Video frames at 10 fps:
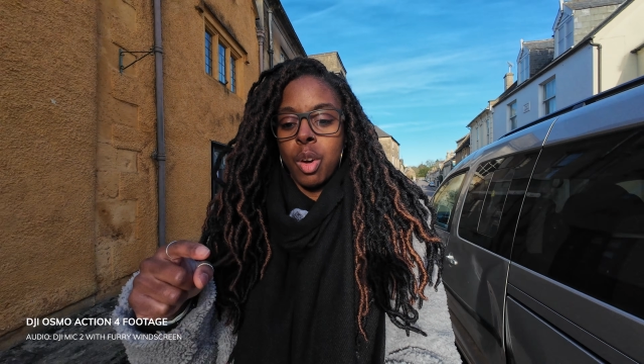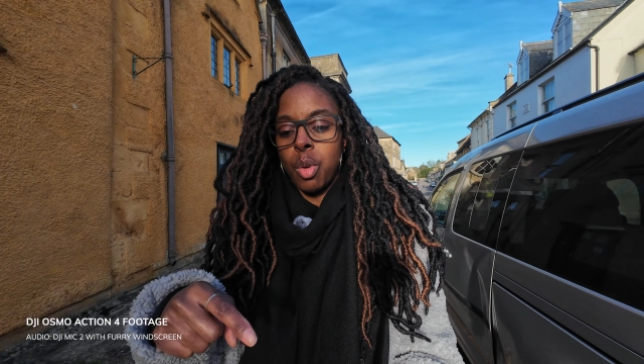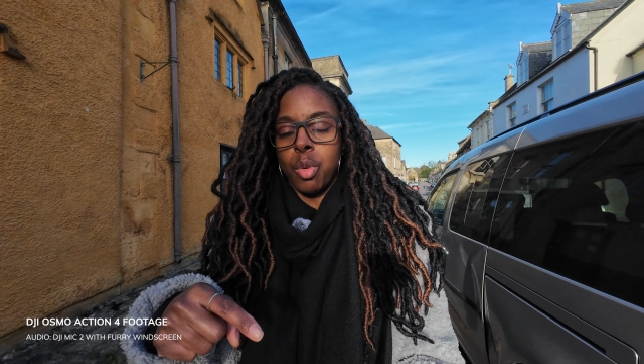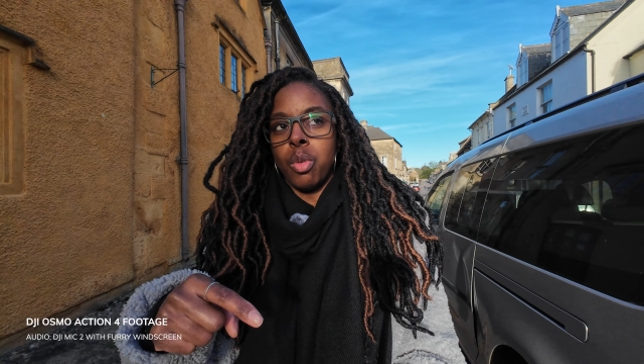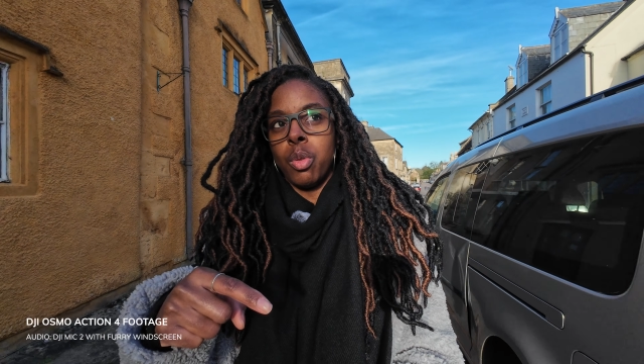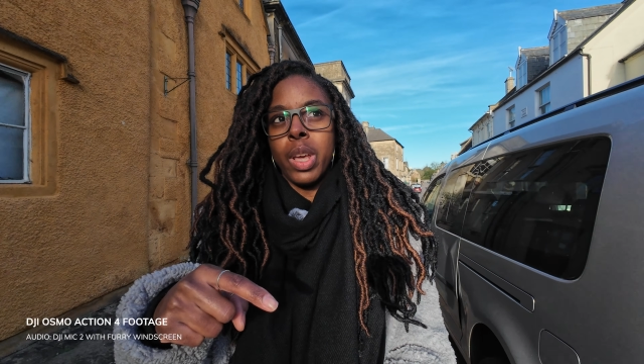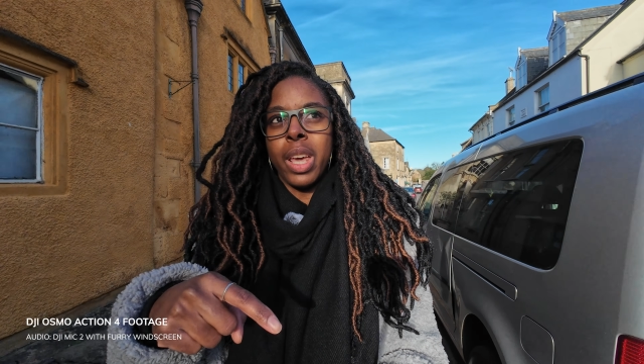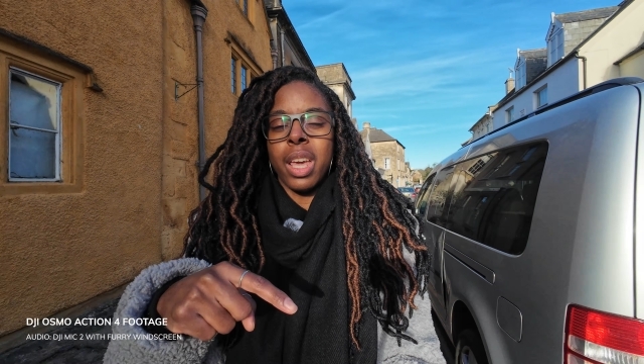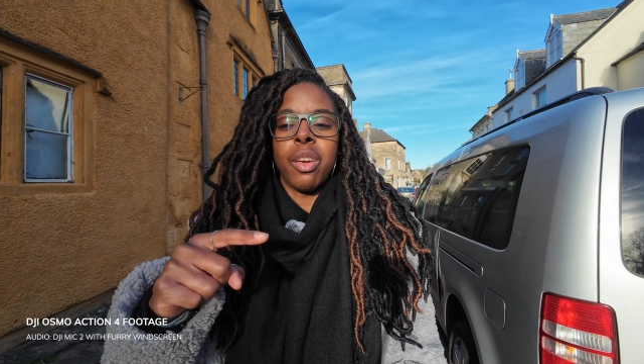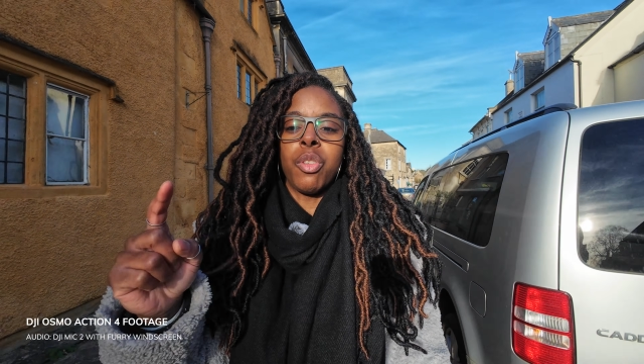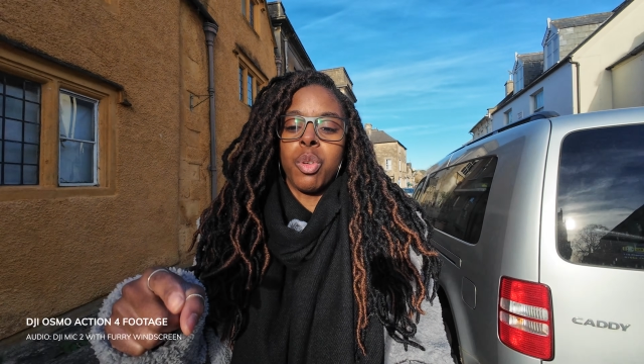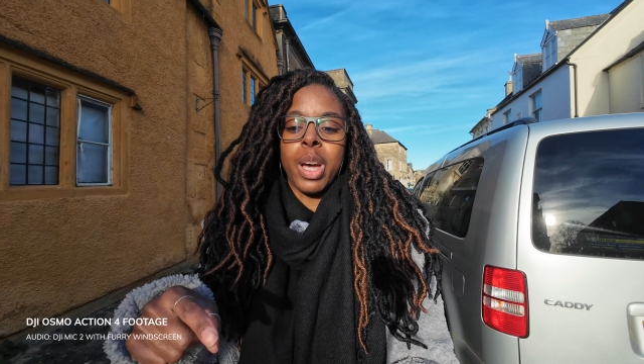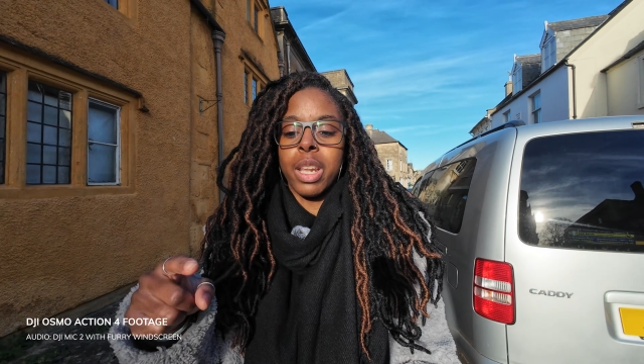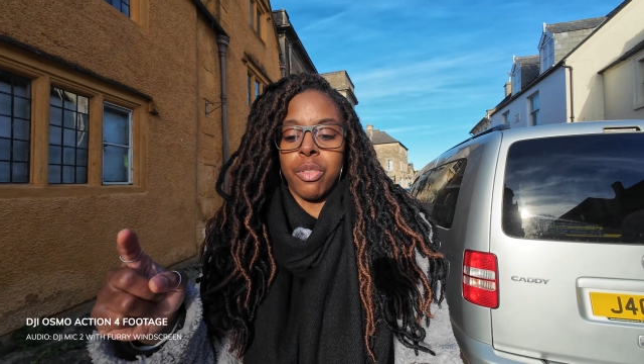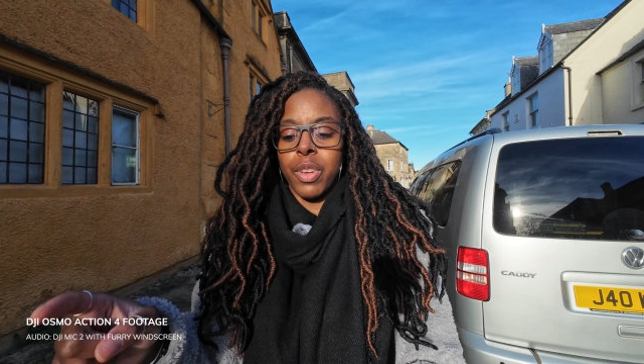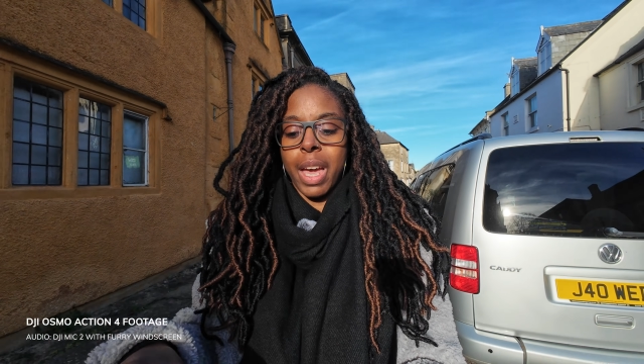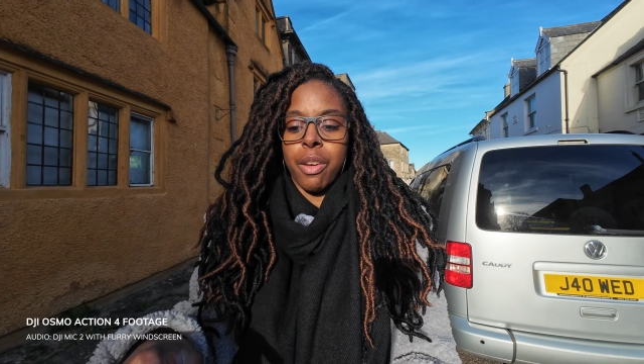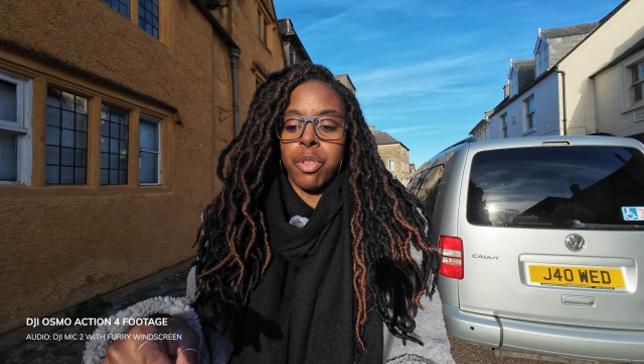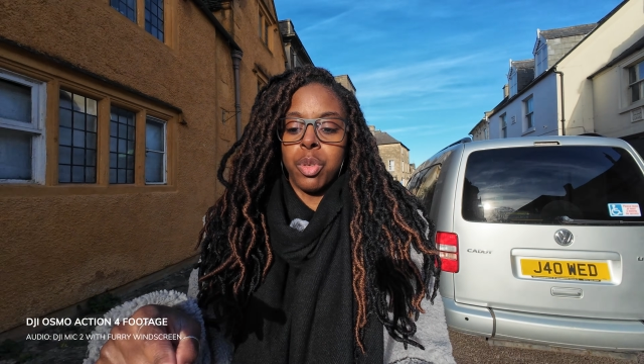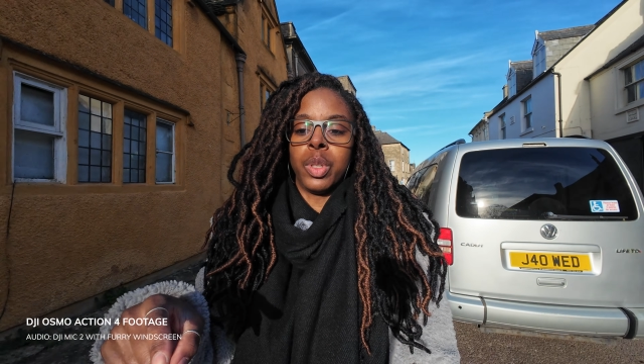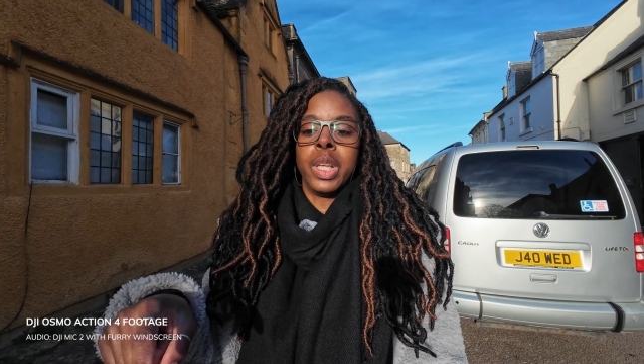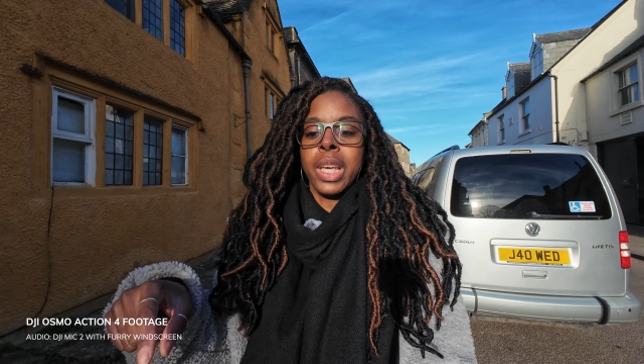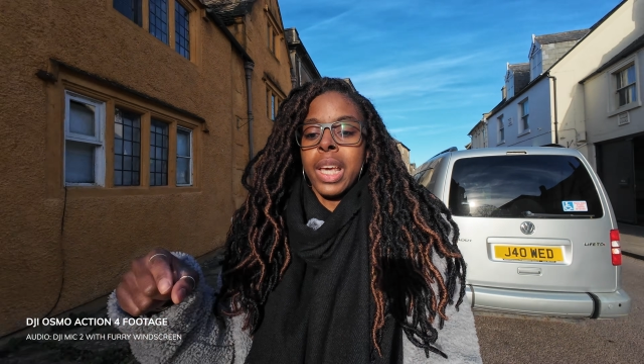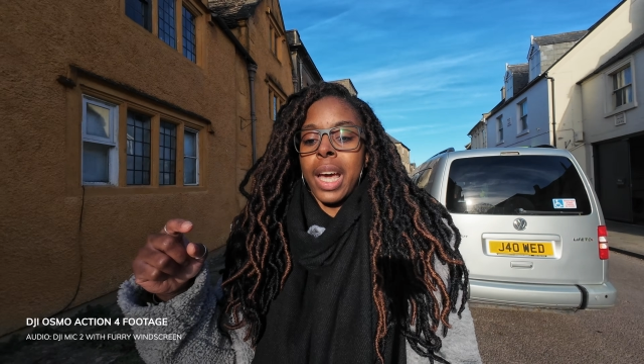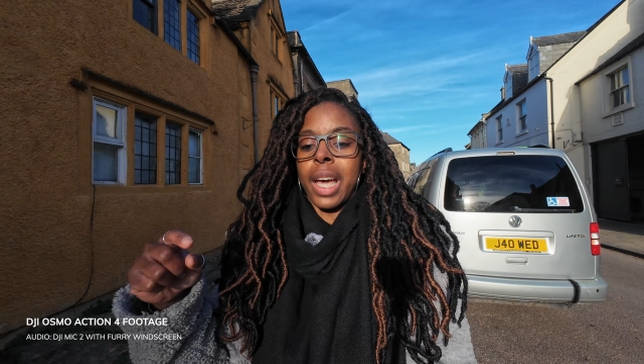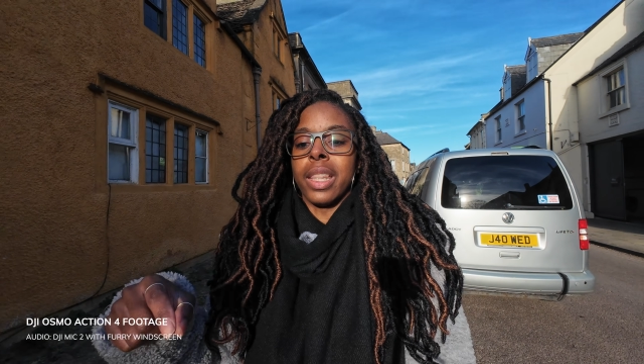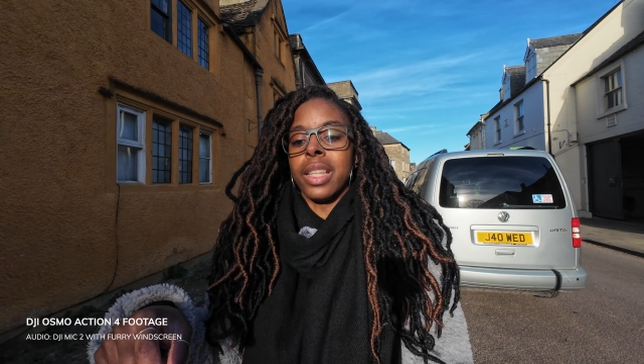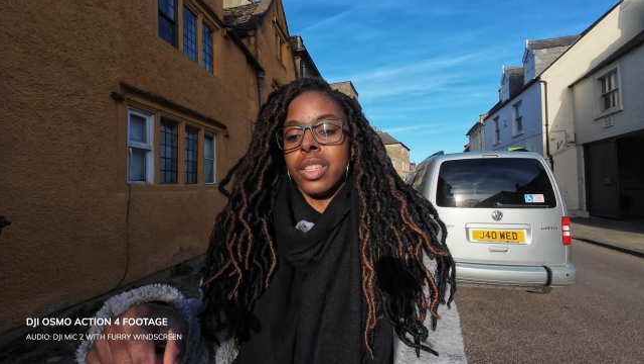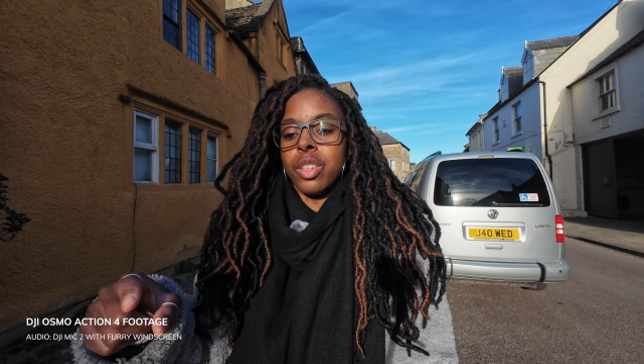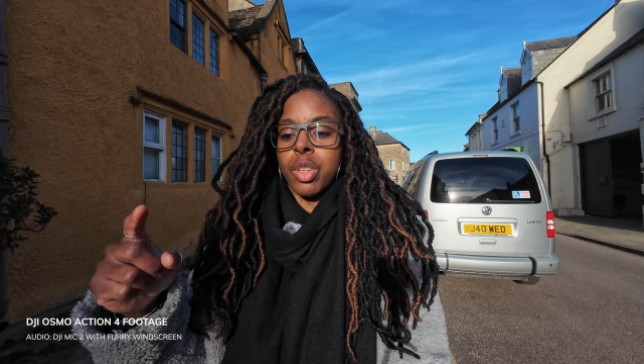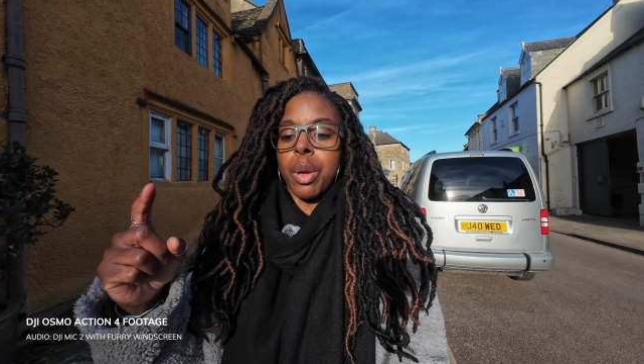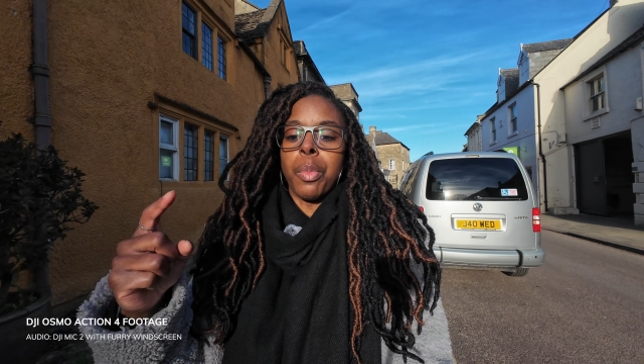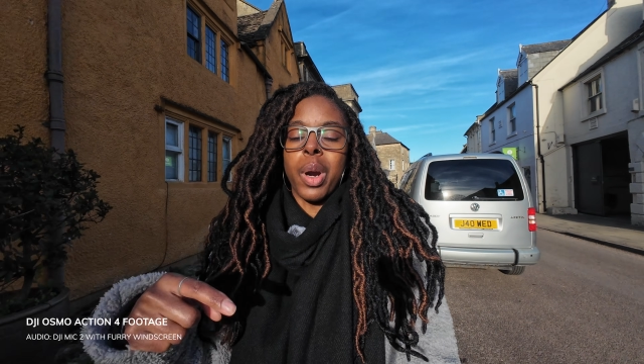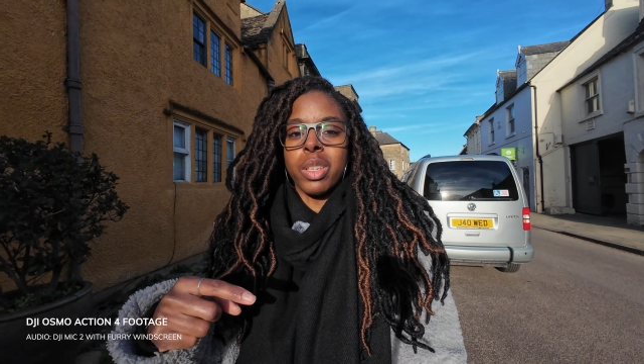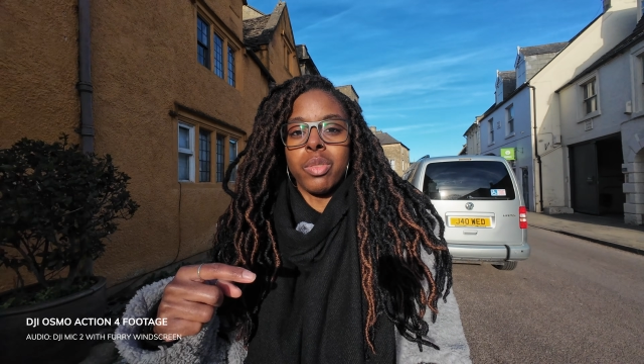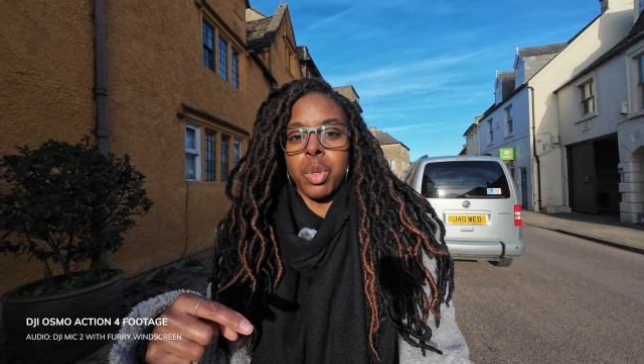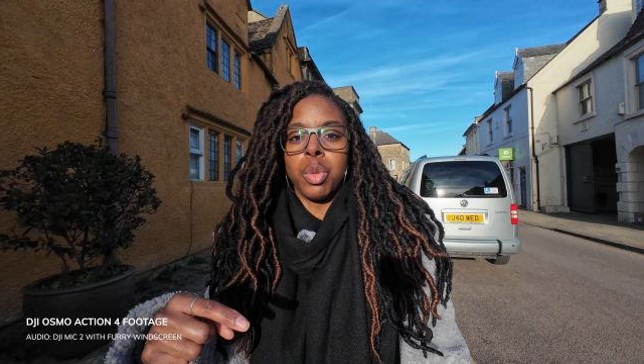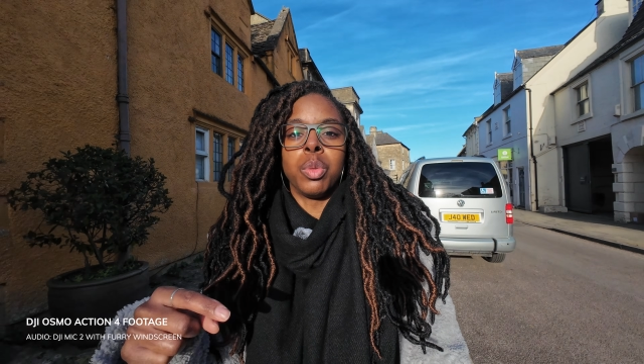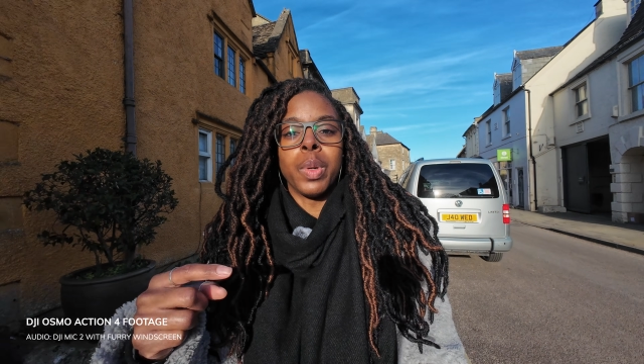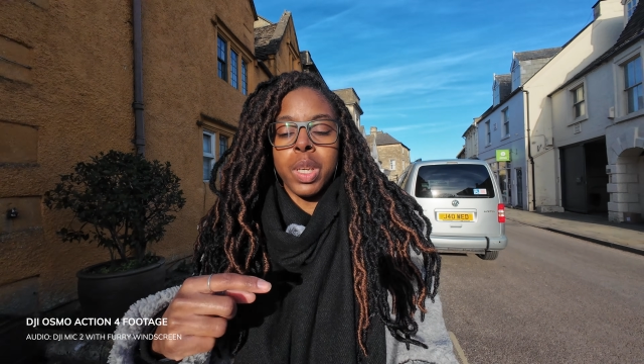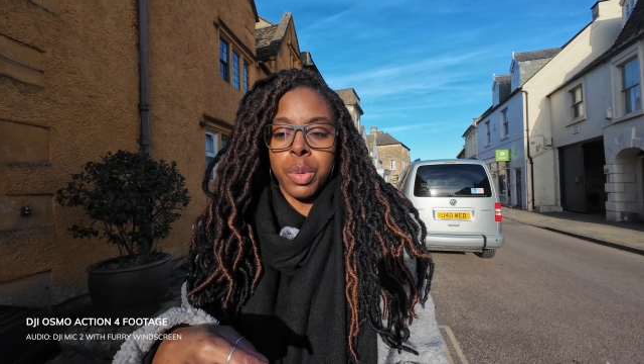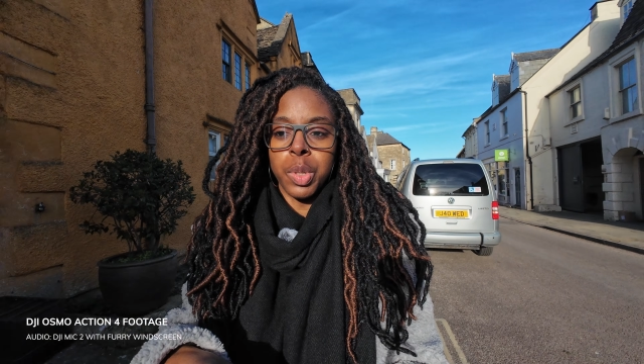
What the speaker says: or if you're kind of forgetful and you don't press record when you